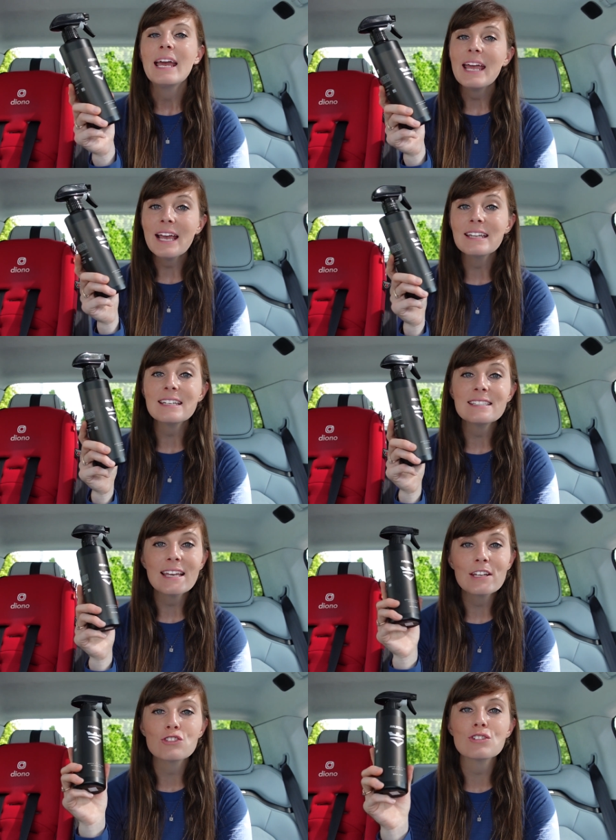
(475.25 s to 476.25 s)
and it
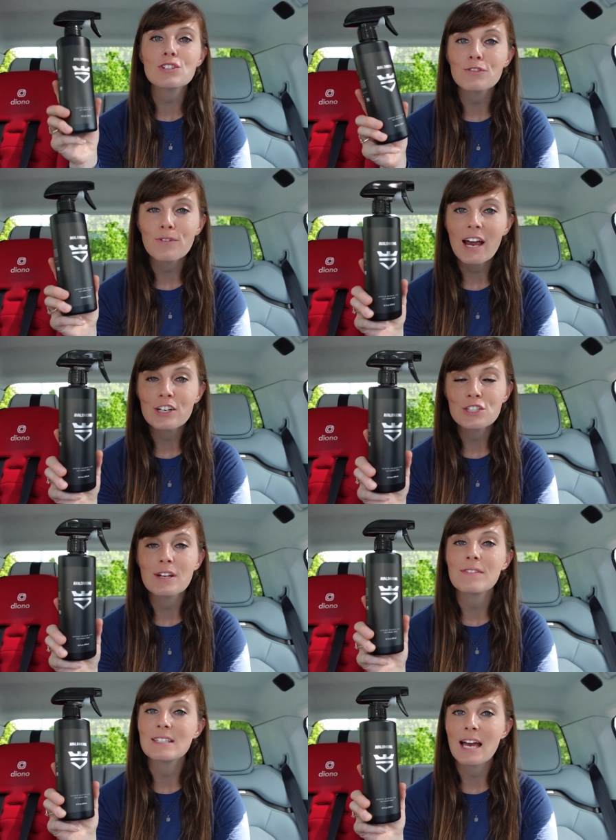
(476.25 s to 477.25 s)
takes just a fraction
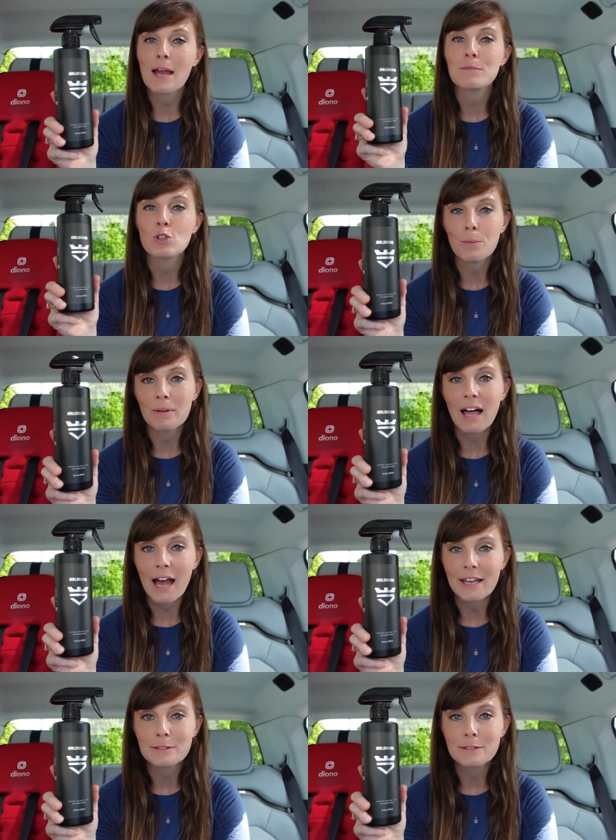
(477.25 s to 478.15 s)
of the time to apply.